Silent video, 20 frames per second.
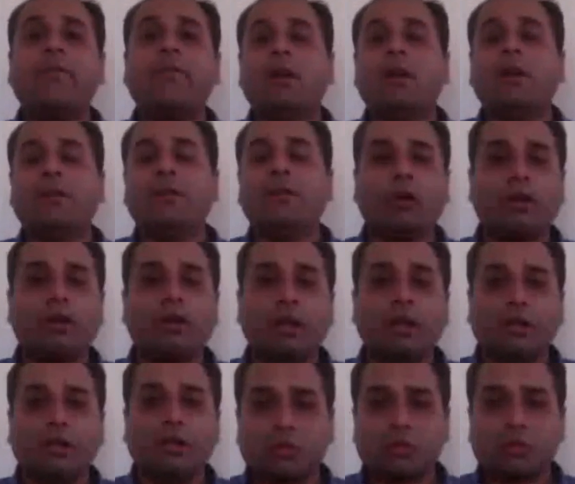So what I
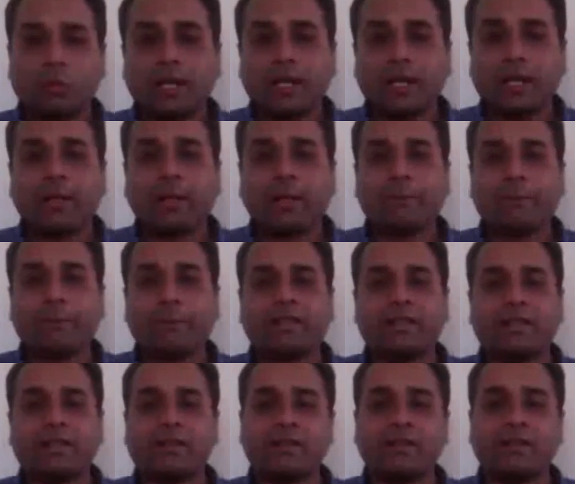have for
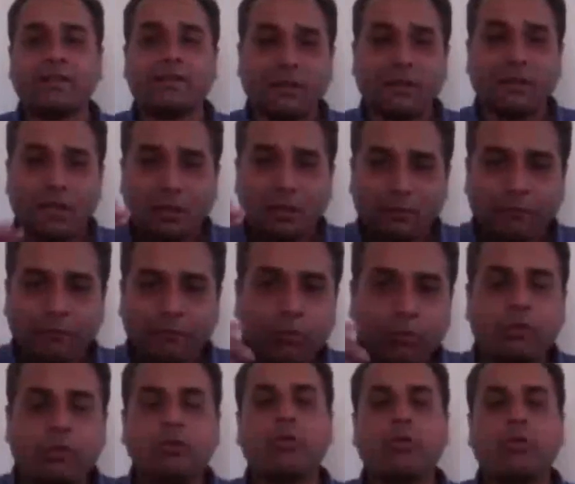student and
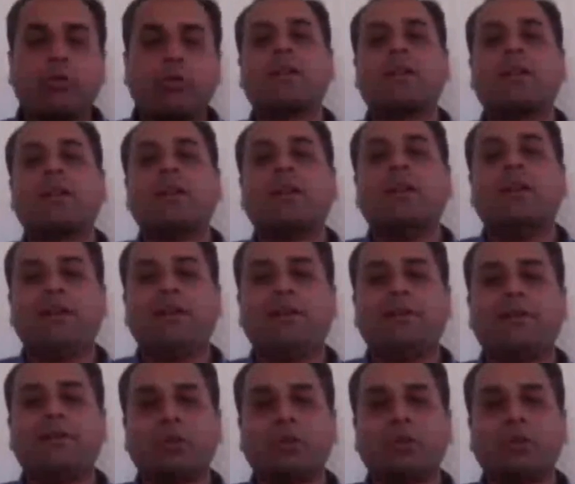practitioners who
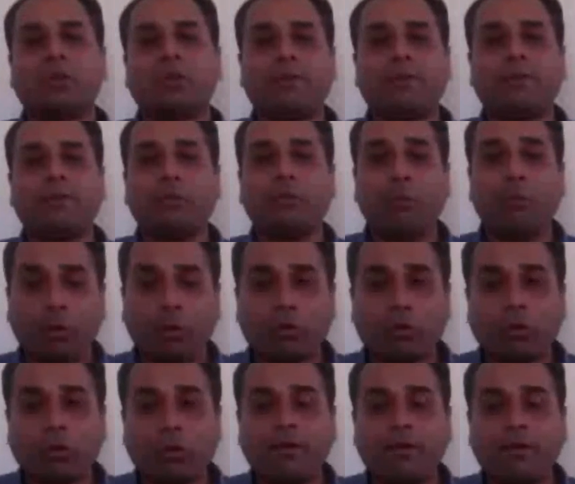do not have the
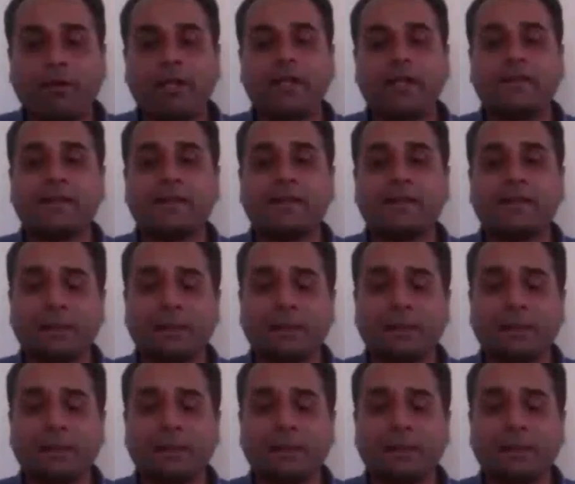software, who want